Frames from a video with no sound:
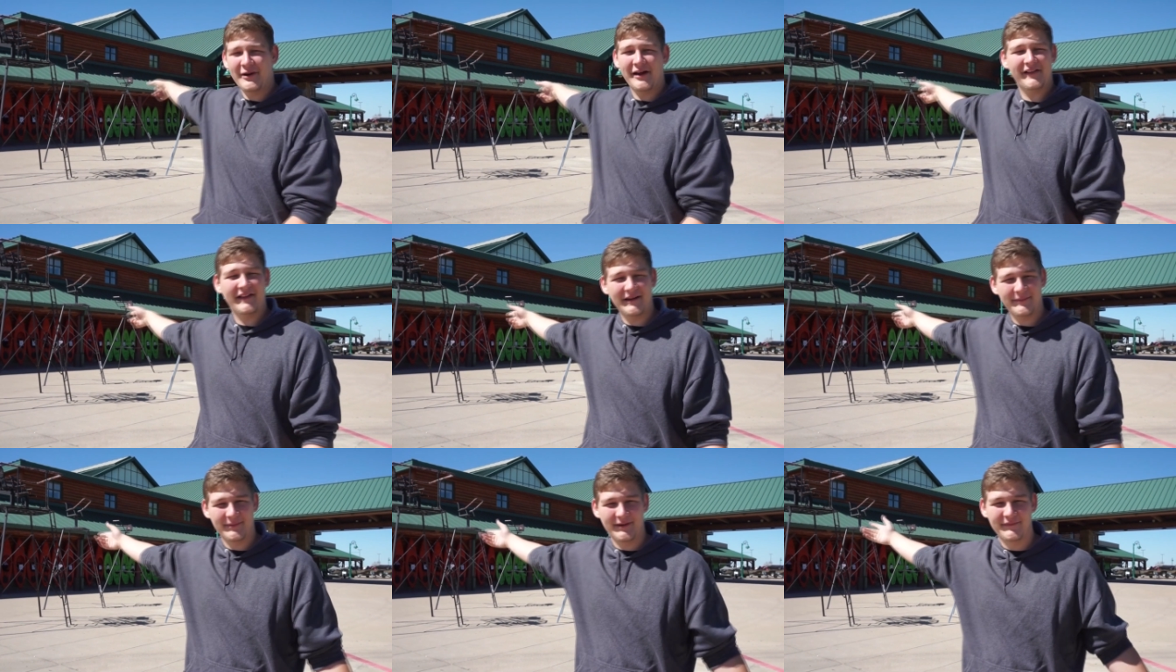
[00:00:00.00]
we're
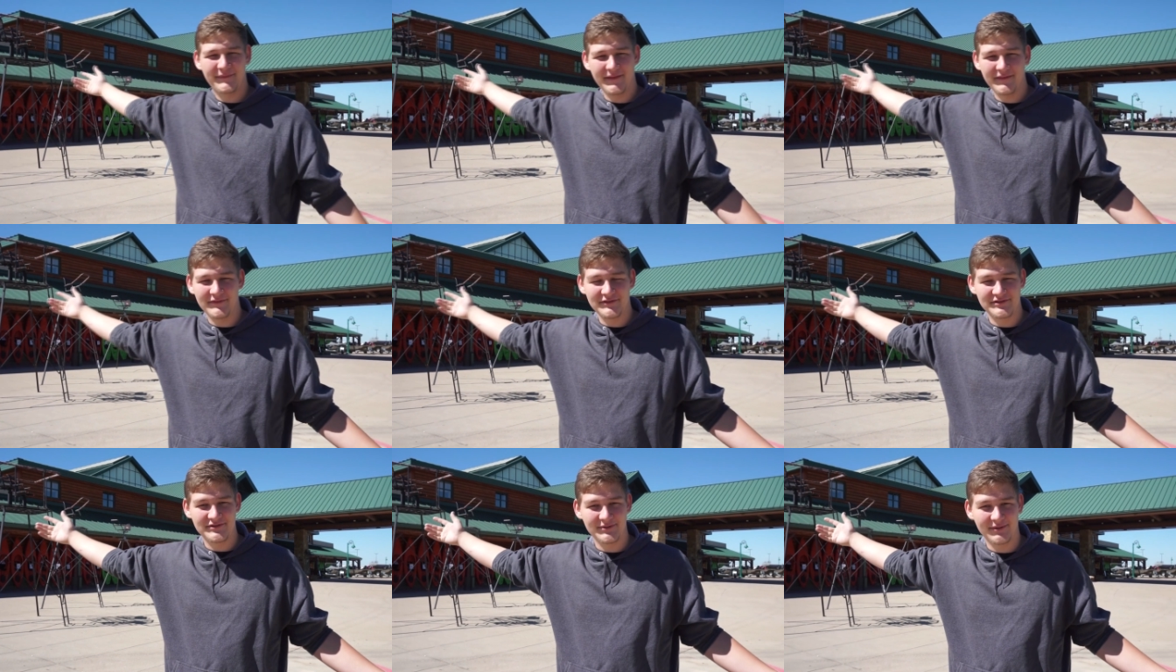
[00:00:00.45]
at like my
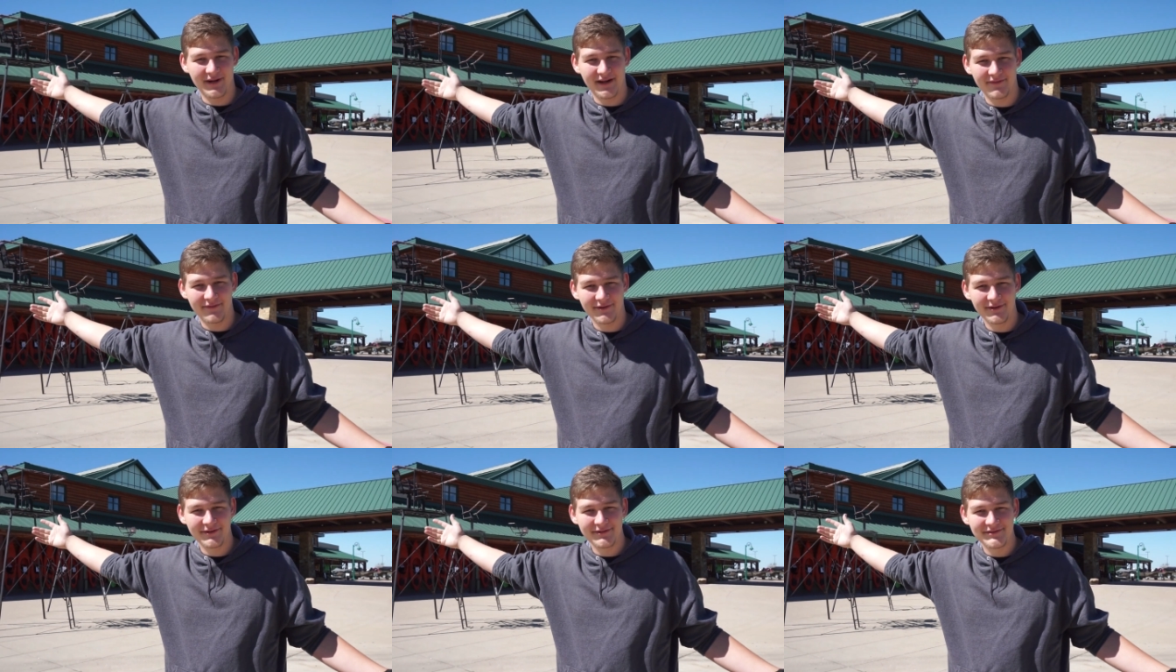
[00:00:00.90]
favorite store
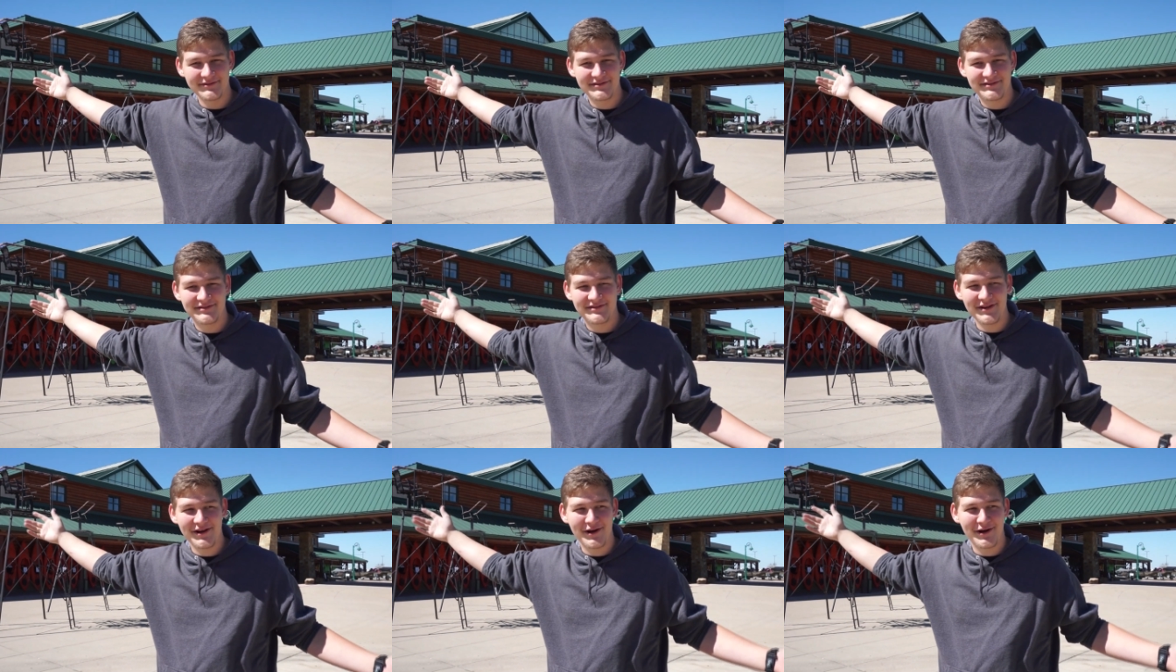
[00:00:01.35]
ever.
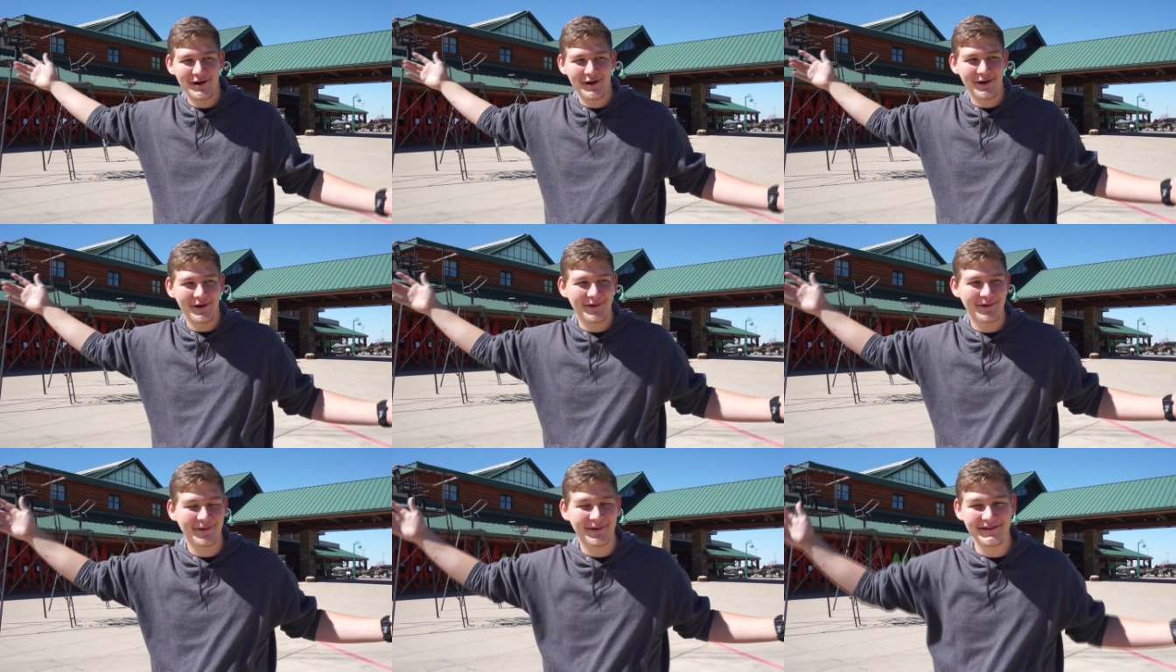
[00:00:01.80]

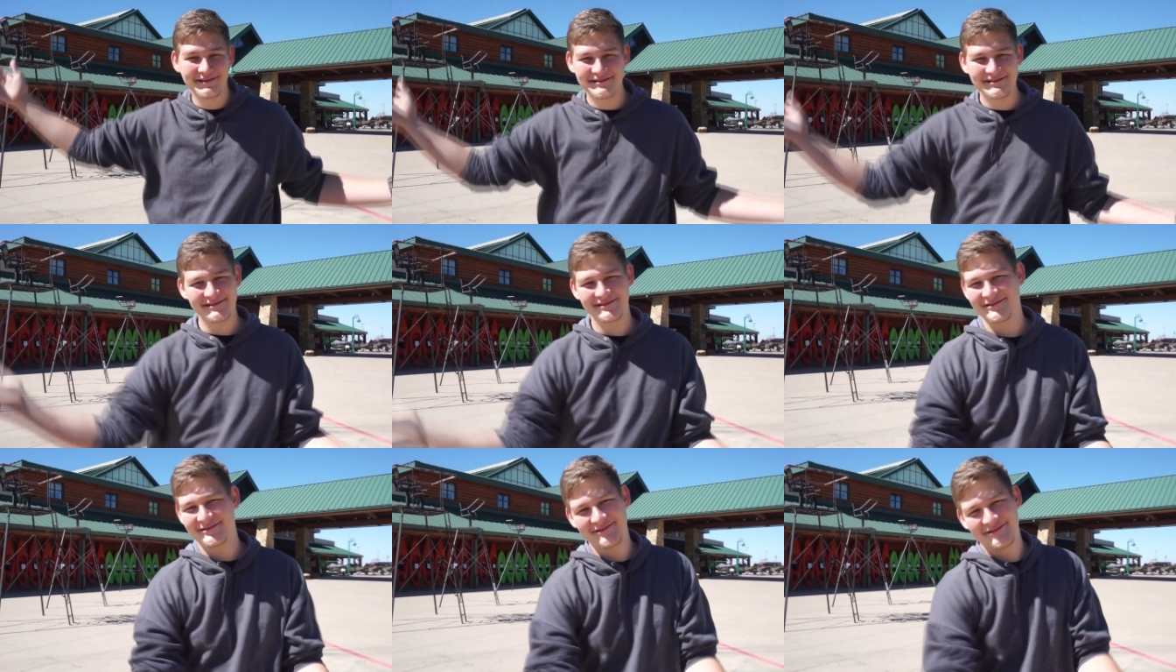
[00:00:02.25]
So,
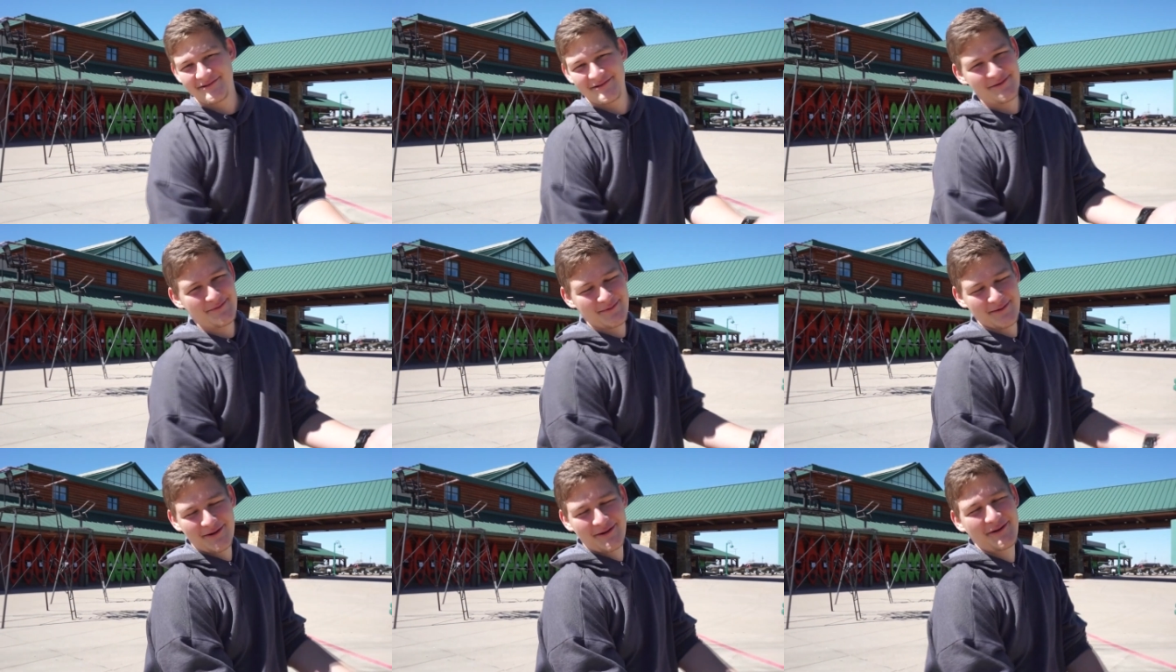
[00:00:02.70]
it's
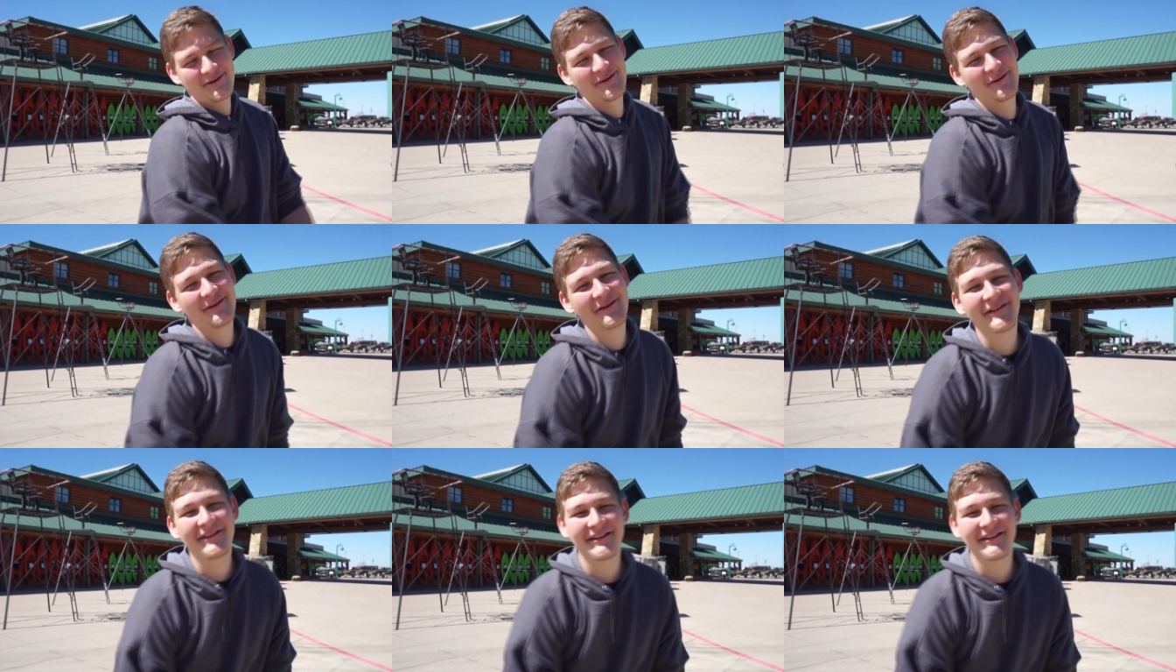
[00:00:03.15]
super cool.